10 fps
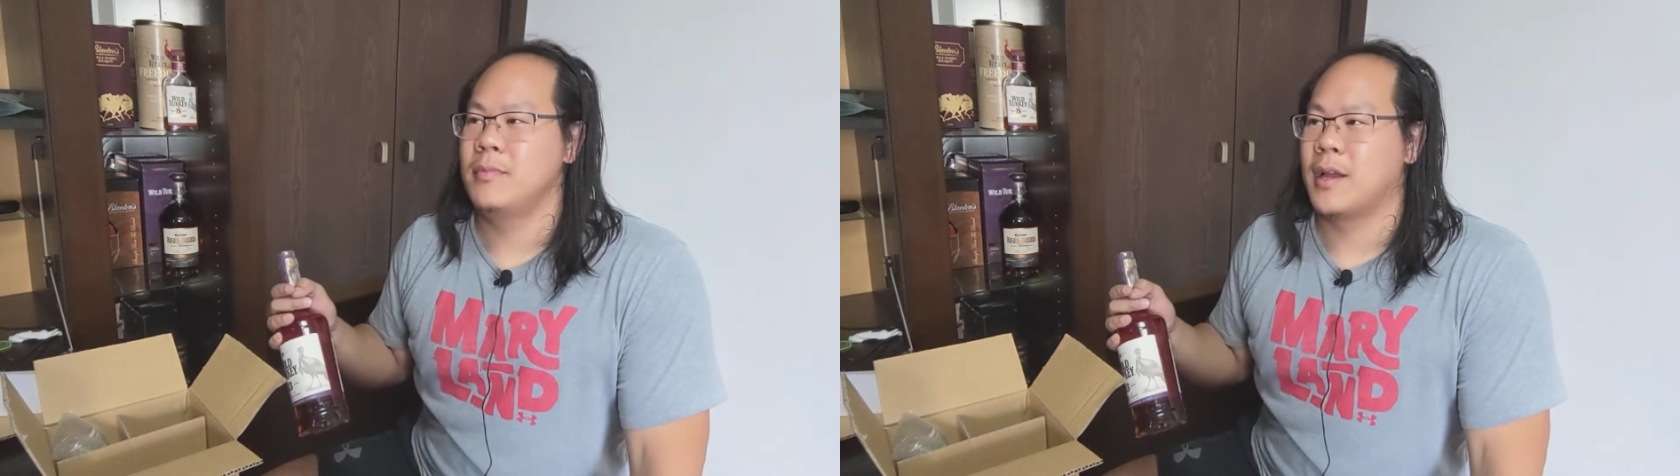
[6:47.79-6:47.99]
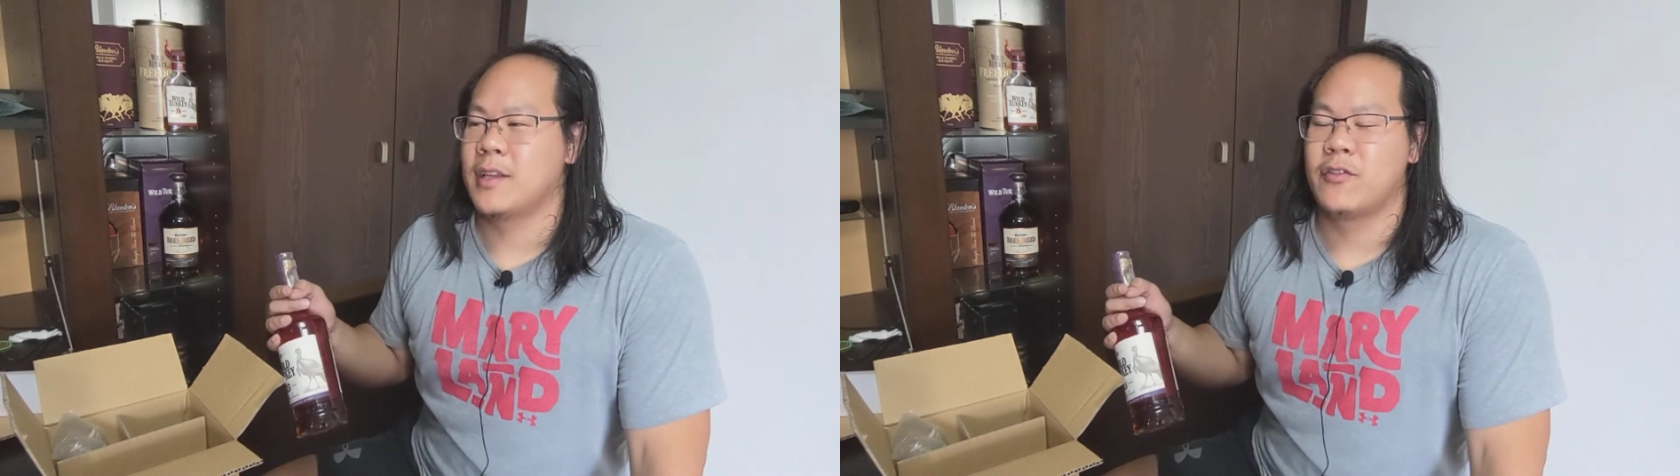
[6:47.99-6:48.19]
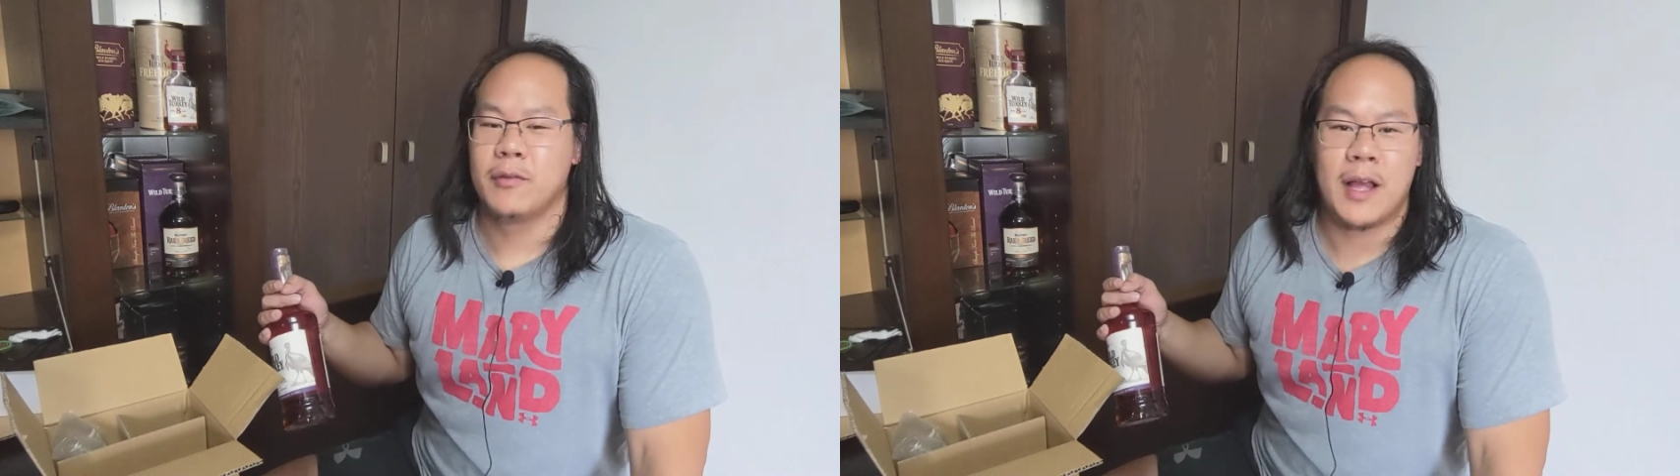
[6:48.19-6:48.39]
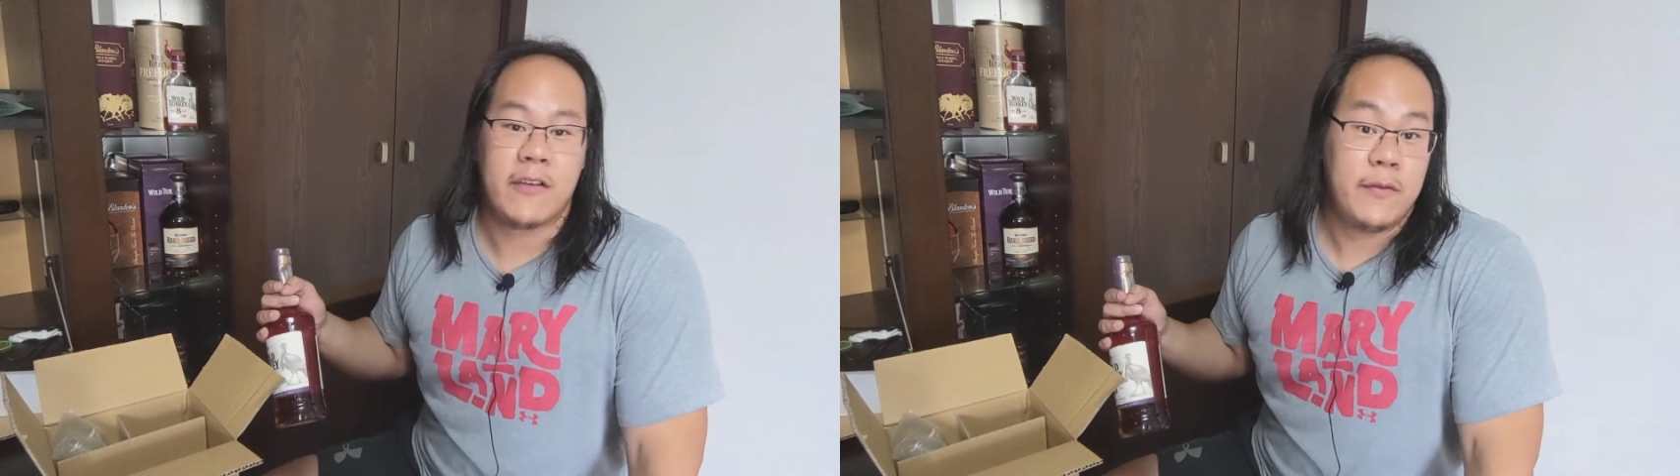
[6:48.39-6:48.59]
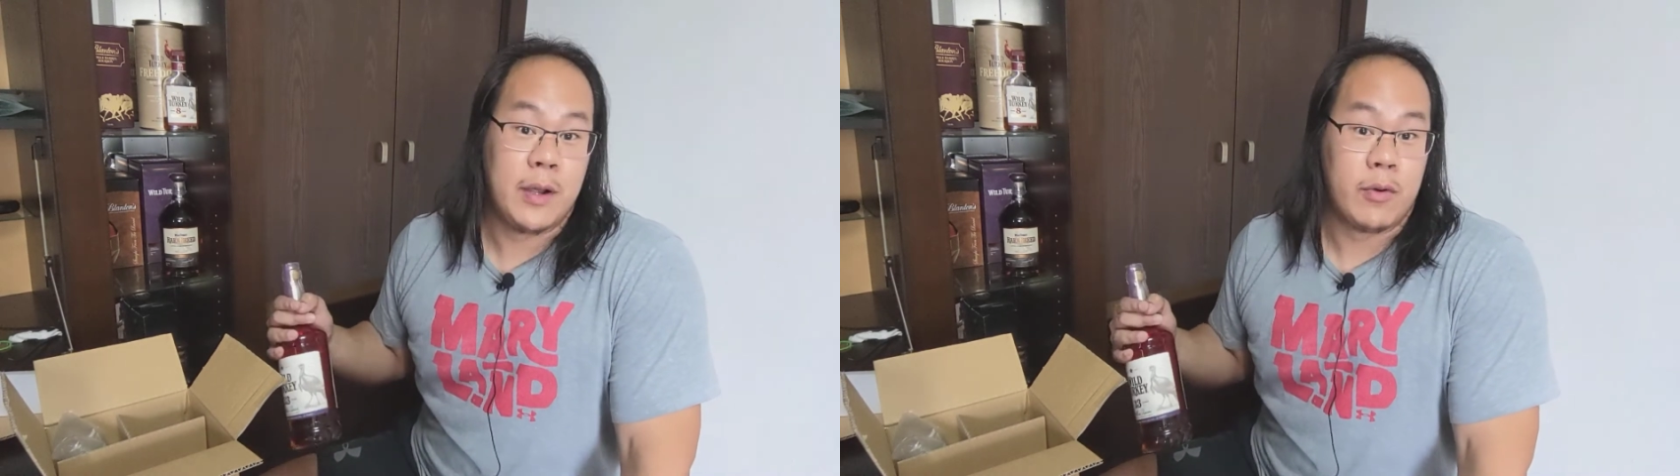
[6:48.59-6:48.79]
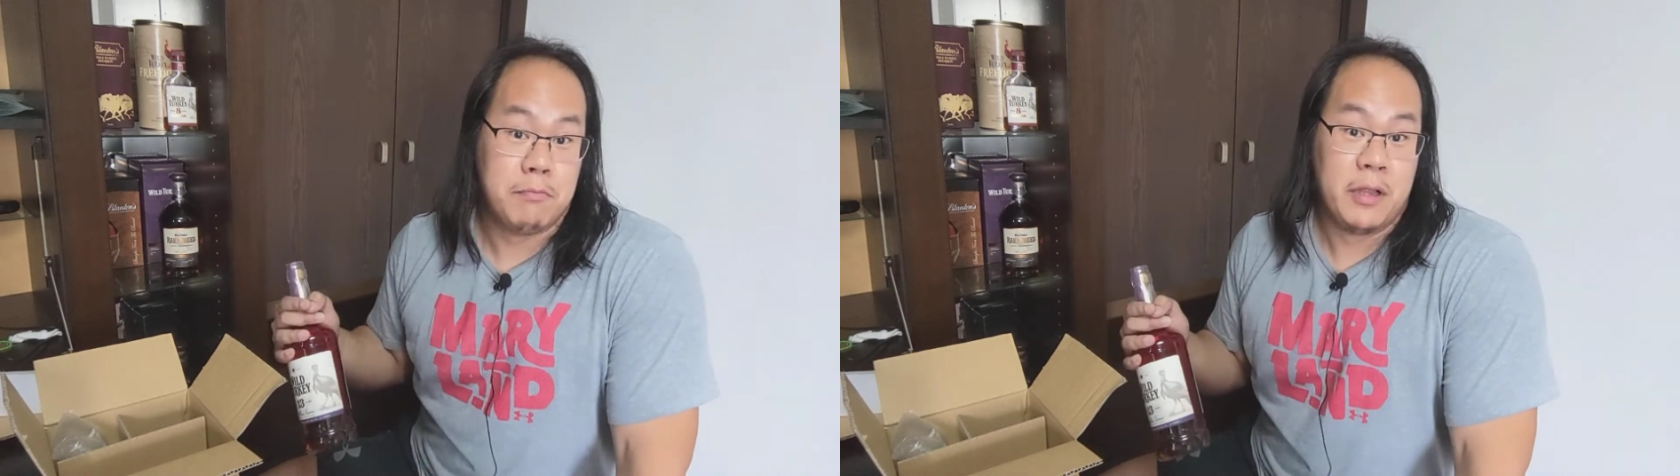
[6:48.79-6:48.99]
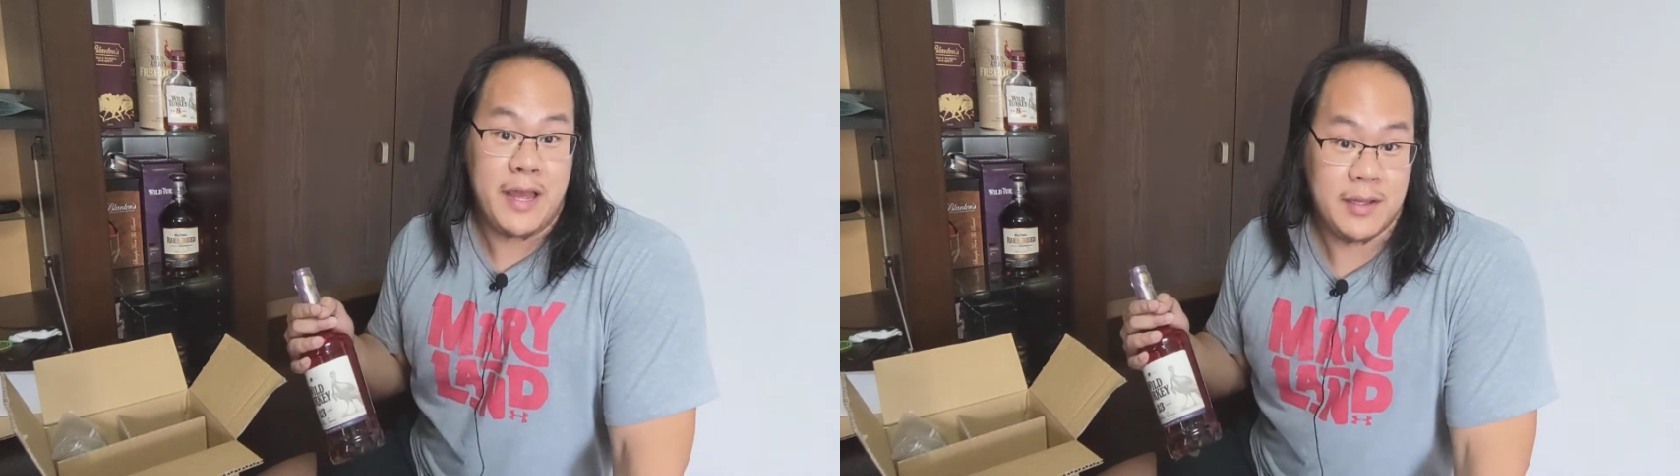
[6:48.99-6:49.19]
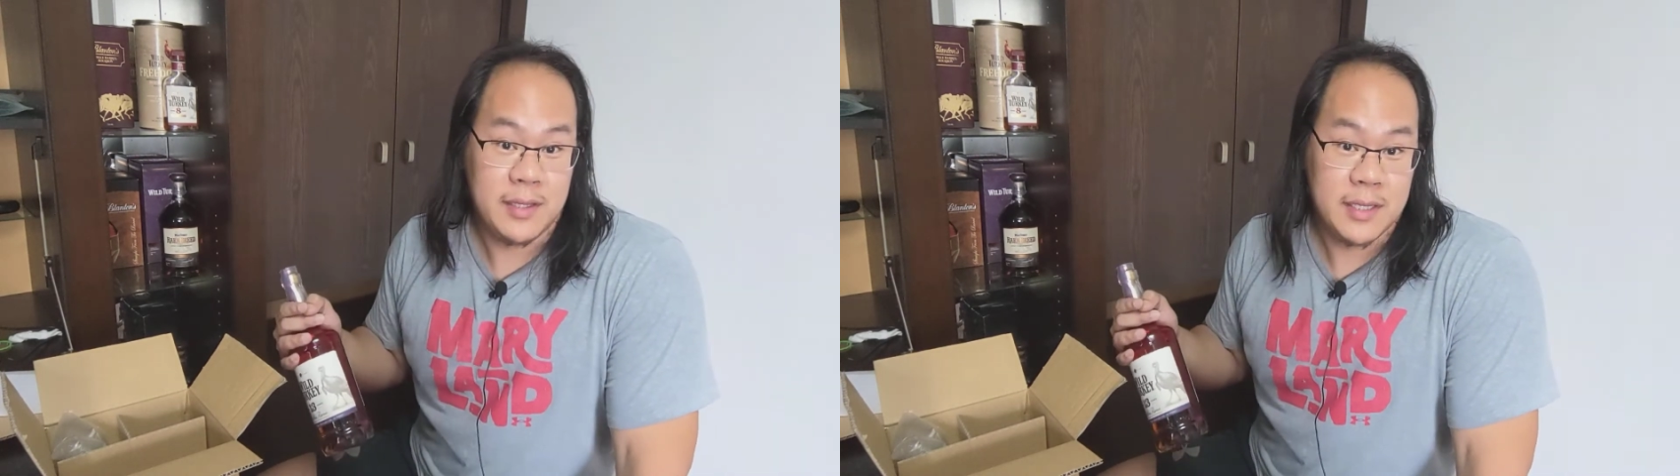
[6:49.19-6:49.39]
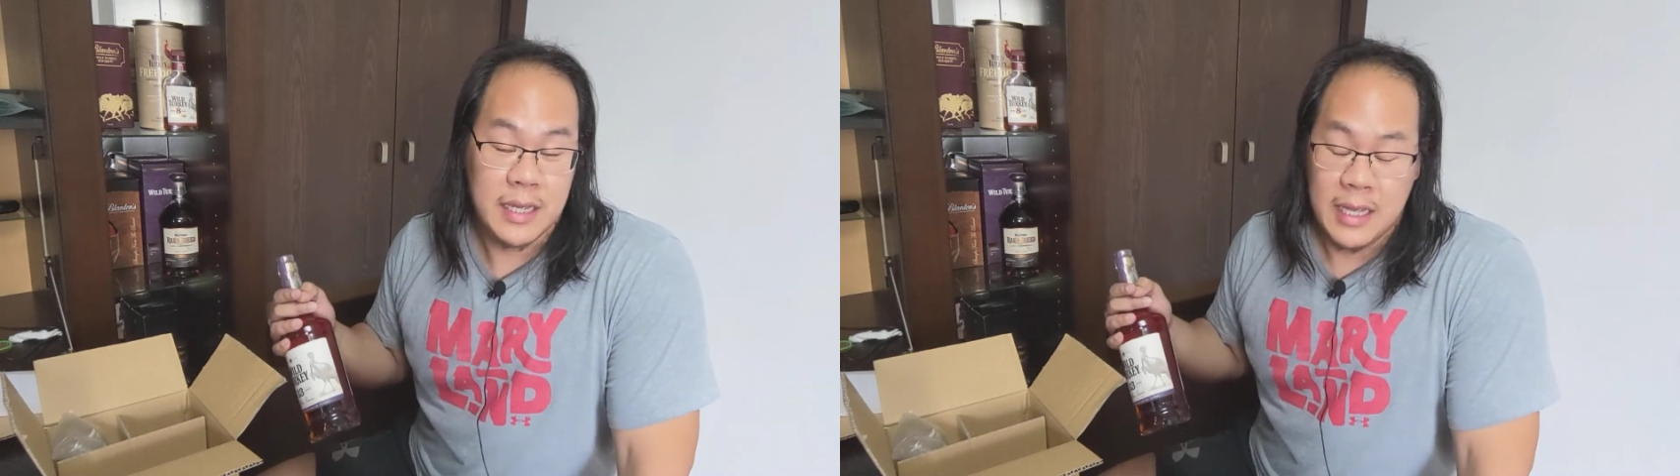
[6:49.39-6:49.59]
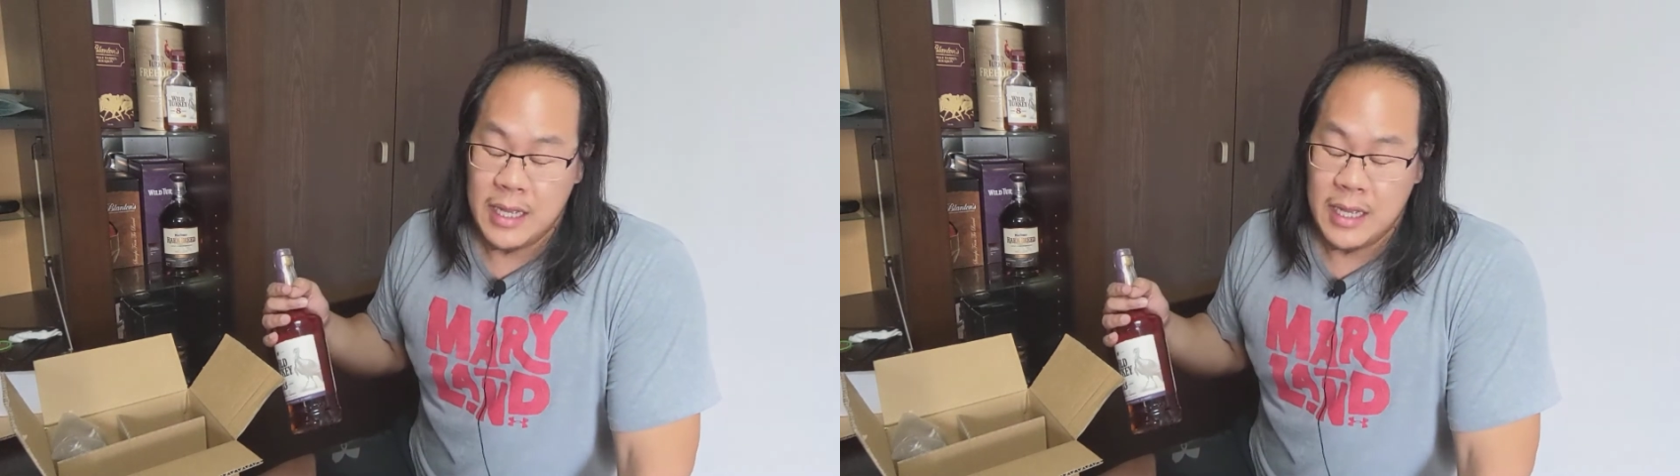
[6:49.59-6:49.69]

I guess for lack of a better word, Blanton's.